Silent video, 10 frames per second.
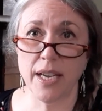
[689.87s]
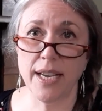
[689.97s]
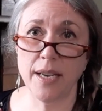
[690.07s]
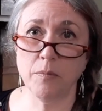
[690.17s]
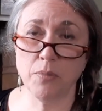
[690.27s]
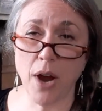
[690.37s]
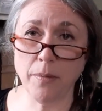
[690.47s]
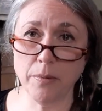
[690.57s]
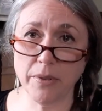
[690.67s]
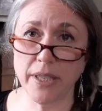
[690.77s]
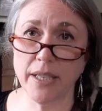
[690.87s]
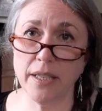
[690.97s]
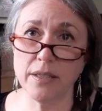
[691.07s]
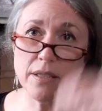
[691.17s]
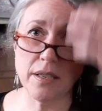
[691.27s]
And
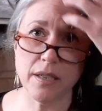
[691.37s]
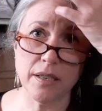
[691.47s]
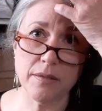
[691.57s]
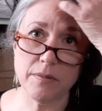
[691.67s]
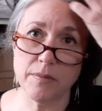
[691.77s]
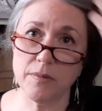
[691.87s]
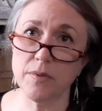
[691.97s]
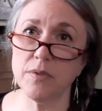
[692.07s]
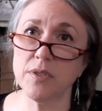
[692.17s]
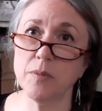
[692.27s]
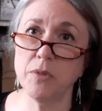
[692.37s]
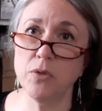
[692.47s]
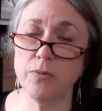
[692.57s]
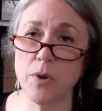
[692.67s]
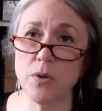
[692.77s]
probably some of
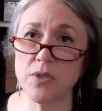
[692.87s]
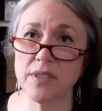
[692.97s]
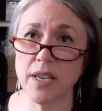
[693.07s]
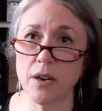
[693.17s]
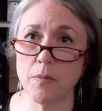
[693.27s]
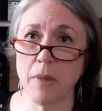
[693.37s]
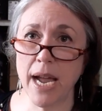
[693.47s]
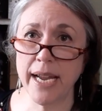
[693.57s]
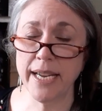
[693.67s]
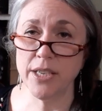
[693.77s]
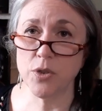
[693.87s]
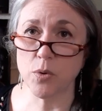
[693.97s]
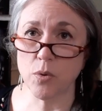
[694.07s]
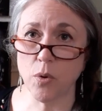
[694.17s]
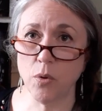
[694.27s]
you folks that are my age
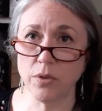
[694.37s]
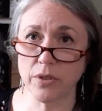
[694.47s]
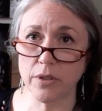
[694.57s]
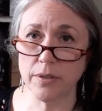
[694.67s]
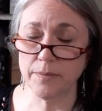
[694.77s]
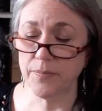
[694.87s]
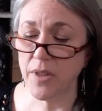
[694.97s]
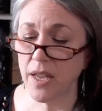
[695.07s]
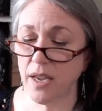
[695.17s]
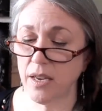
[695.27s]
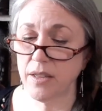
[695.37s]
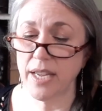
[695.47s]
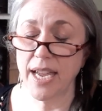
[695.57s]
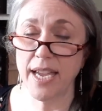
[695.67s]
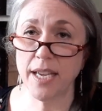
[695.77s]
or older that
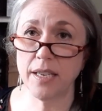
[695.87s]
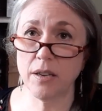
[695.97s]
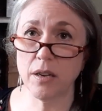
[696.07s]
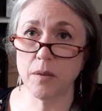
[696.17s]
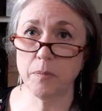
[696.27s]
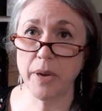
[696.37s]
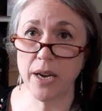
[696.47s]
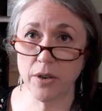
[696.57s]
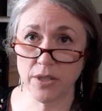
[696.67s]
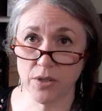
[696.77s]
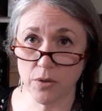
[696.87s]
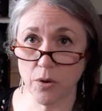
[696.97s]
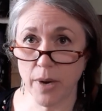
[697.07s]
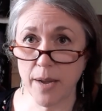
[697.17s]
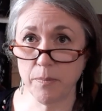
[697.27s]
had parents or
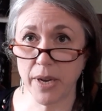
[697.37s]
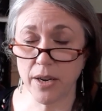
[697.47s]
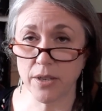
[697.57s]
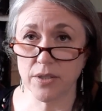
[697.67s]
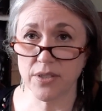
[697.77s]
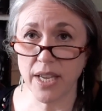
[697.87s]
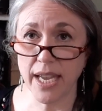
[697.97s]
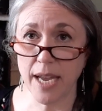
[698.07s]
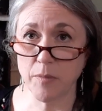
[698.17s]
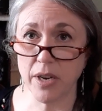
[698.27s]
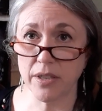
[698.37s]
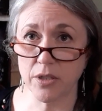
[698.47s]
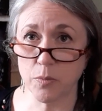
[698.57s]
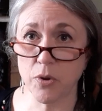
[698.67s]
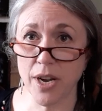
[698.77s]
grandparents that came out of the
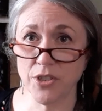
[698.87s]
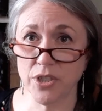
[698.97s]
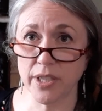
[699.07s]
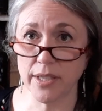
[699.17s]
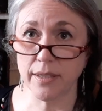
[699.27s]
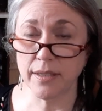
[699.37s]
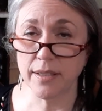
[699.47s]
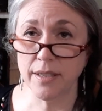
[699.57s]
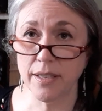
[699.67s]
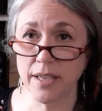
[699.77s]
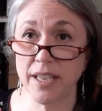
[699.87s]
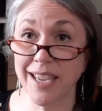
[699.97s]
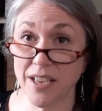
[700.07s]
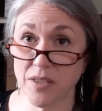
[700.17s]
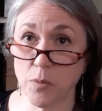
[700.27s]
Depression,
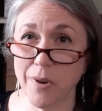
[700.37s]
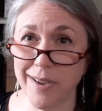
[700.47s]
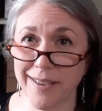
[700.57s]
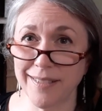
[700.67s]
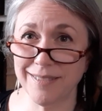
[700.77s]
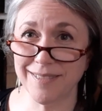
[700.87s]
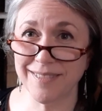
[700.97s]
guess what?